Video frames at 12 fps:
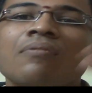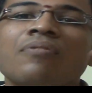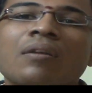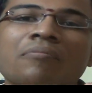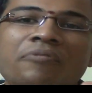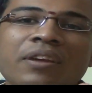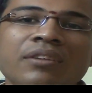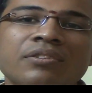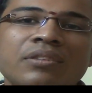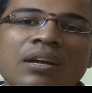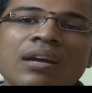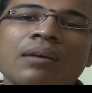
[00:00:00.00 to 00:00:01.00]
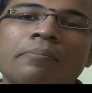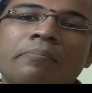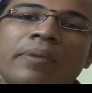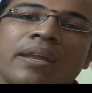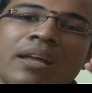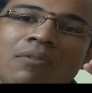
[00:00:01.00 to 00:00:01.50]
from which the
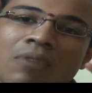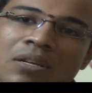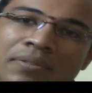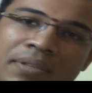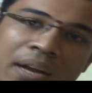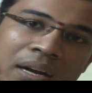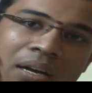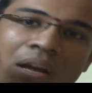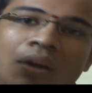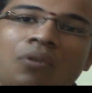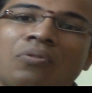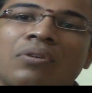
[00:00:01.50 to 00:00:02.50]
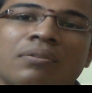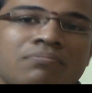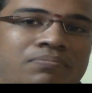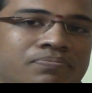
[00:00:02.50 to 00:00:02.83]
mirror was cut out,